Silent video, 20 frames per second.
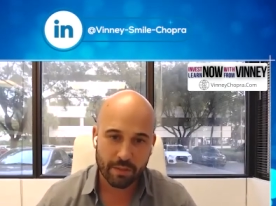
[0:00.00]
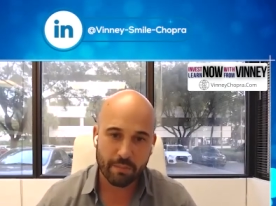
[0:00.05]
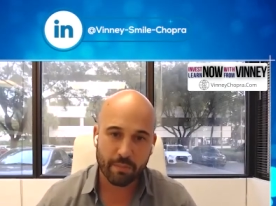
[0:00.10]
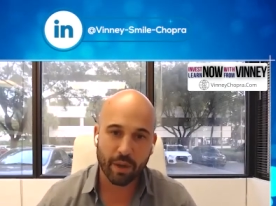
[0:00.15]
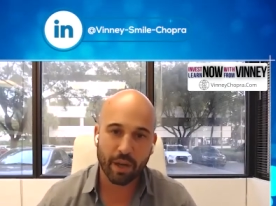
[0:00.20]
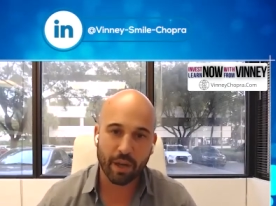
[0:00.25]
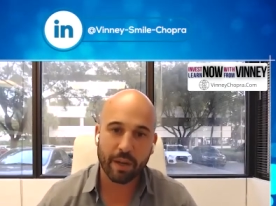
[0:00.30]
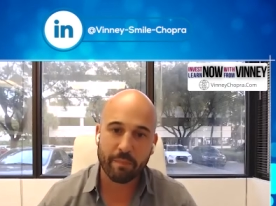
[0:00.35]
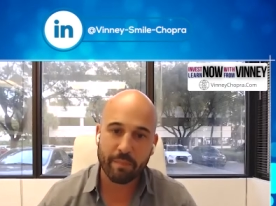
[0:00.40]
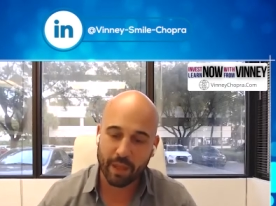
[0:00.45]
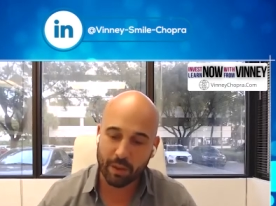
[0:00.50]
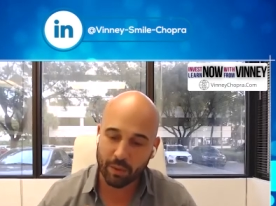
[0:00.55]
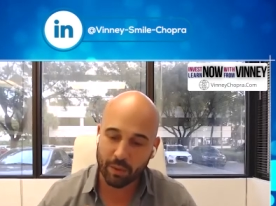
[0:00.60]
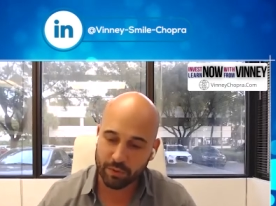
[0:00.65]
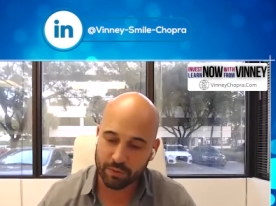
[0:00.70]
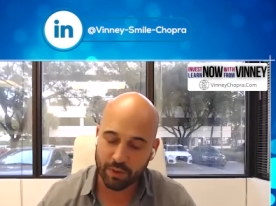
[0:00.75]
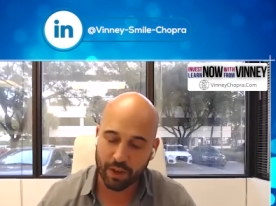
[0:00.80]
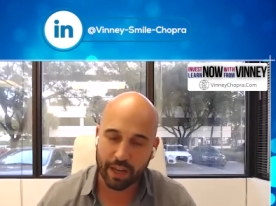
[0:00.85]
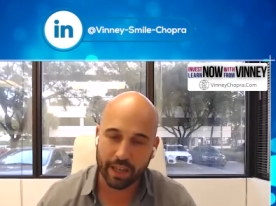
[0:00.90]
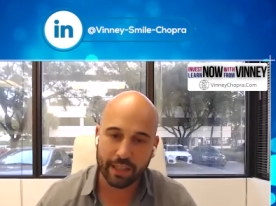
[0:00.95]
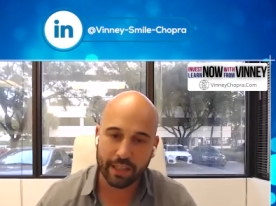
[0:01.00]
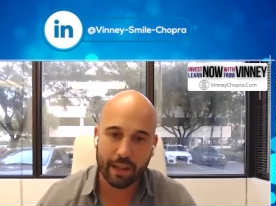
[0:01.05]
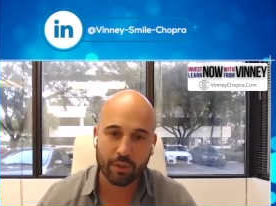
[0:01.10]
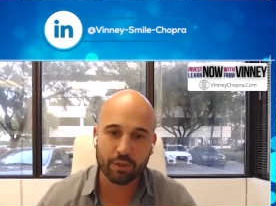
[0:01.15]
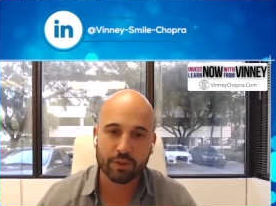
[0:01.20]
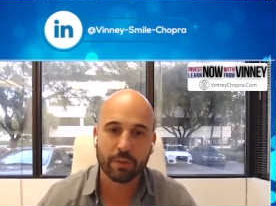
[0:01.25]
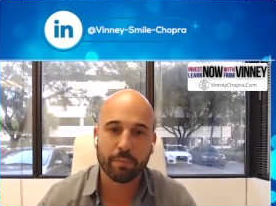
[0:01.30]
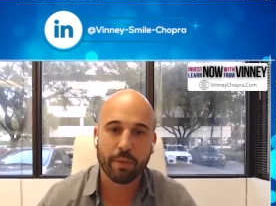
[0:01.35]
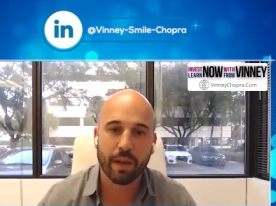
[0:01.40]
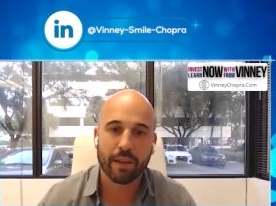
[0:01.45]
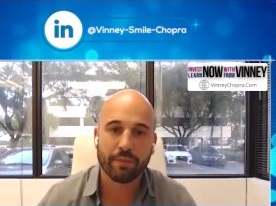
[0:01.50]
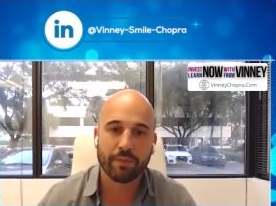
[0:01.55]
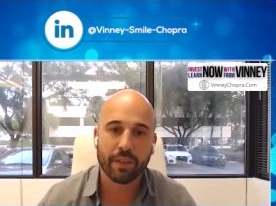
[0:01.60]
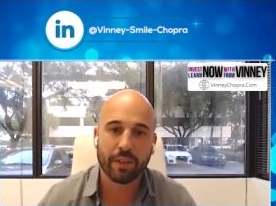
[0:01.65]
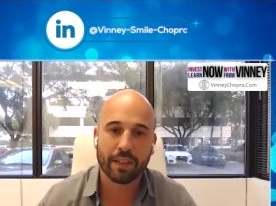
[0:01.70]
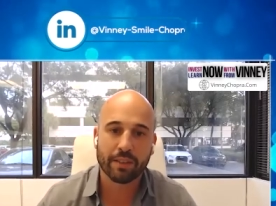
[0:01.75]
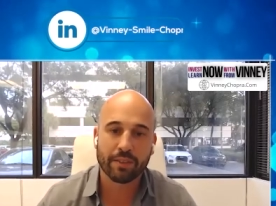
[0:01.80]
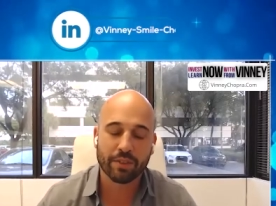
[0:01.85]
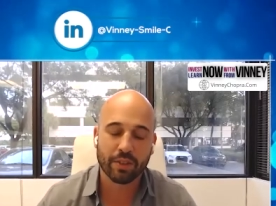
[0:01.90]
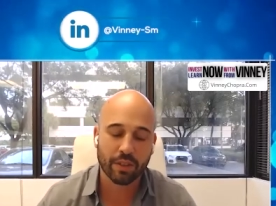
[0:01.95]
But it was fine. That was the path
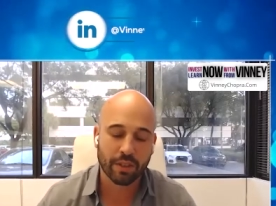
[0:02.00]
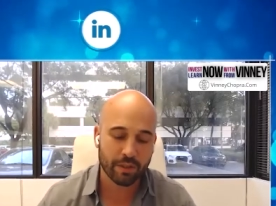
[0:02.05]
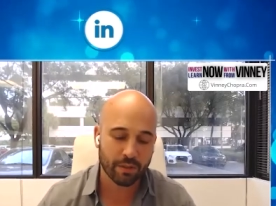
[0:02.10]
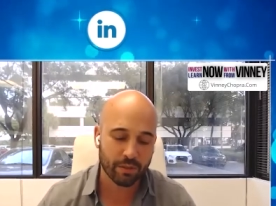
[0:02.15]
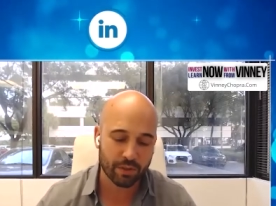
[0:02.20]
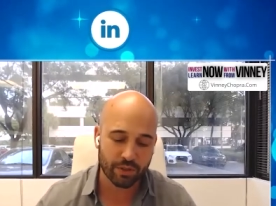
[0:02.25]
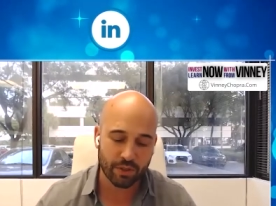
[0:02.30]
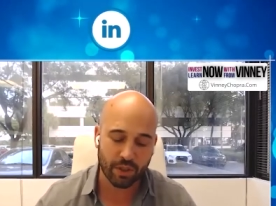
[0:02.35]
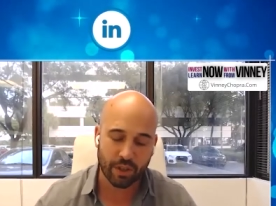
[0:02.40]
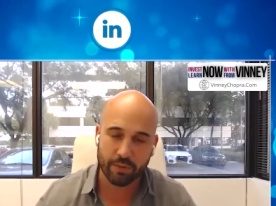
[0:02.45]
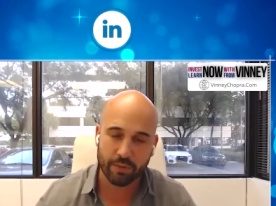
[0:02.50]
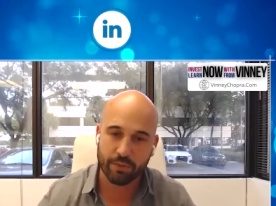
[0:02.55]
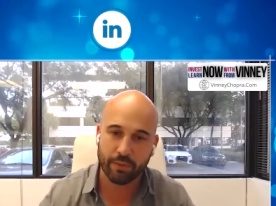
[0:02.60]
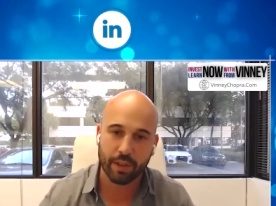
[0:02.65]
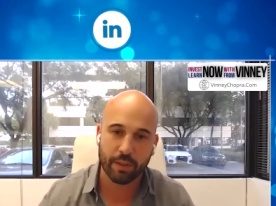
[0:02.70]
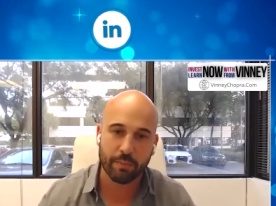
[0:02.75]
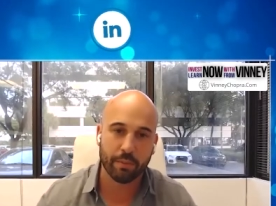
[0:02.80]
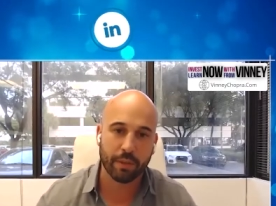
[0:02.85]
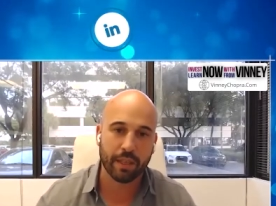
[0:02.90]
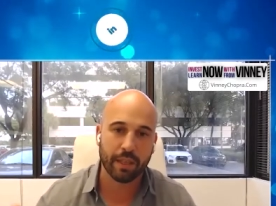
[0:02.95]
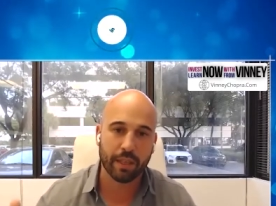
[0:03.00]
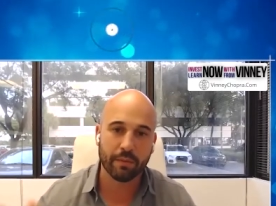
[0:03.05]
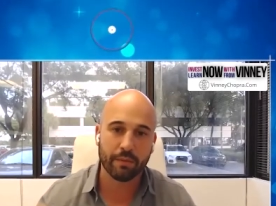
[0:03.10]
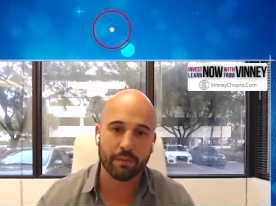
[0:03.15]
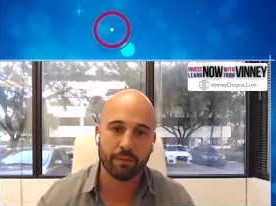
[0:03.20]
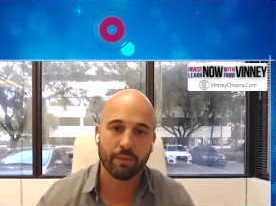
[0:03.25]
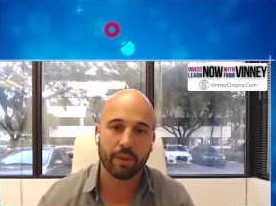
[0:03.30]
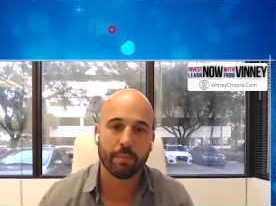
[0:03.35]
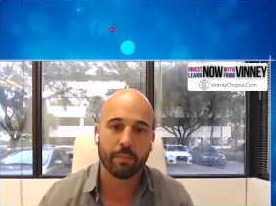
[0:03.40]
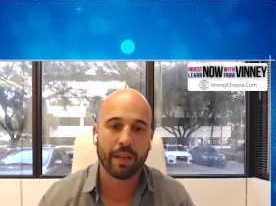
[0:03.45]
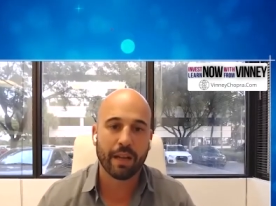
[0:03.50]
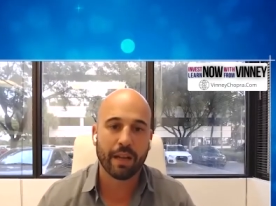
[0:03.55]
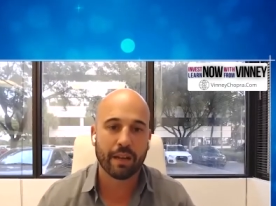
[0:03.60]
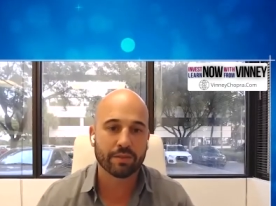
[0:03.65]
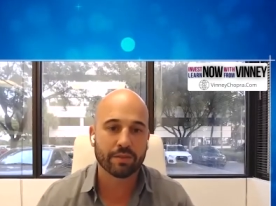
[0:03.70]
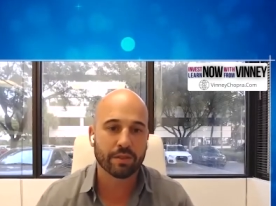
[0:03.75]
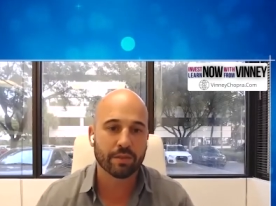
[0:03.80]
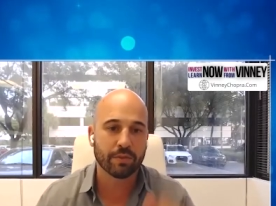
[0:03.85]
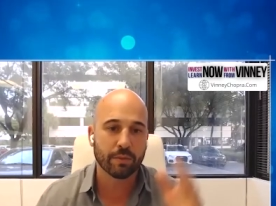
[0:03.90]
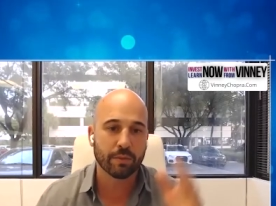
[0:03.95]
that I took. Started flipping and flipping
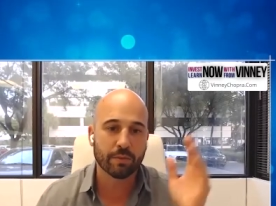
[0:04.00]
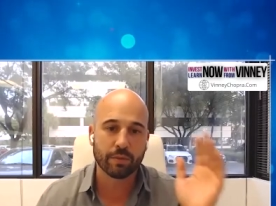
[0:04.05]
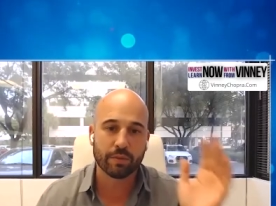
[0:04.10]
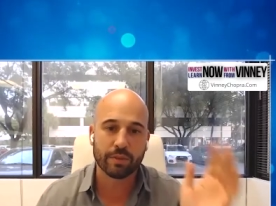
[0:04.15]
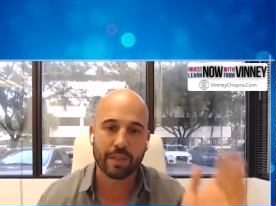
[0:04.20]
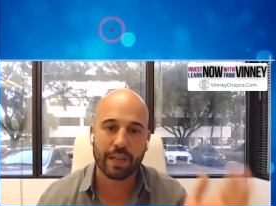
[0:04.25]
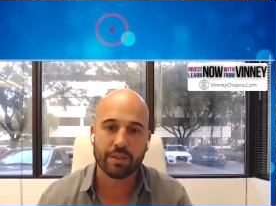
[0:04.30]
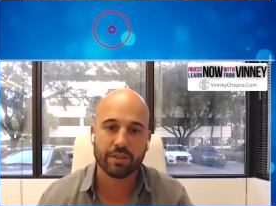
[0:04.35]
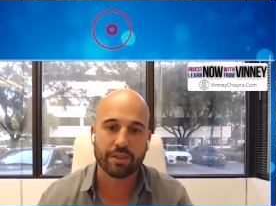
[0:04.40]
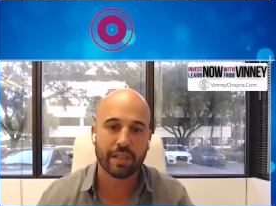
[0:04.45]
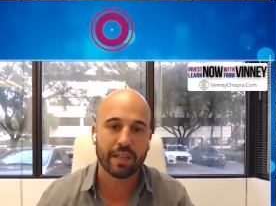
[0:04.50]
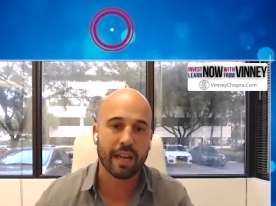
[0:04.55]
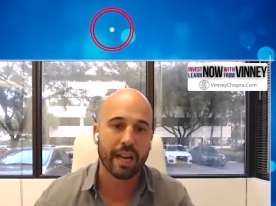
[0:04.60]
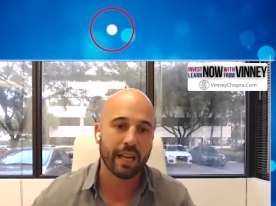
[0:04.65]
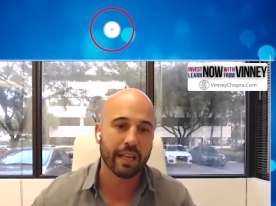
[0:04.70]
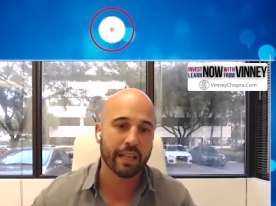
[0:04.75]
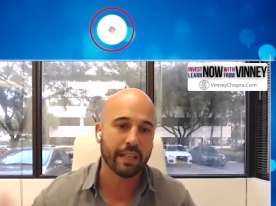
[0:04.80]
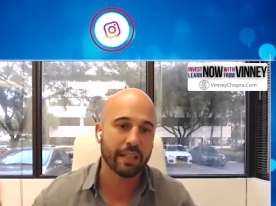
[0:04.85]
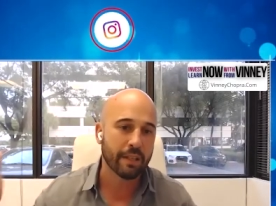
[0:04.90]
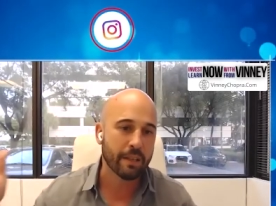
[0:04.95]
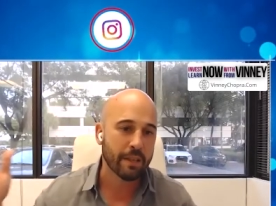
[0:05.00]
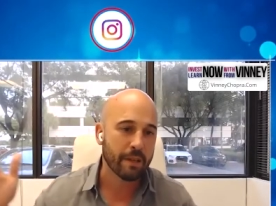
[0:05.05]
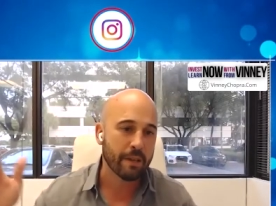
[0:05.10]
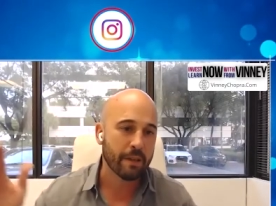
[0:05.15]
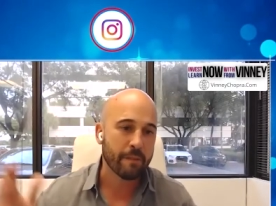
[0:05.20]
houses from 2009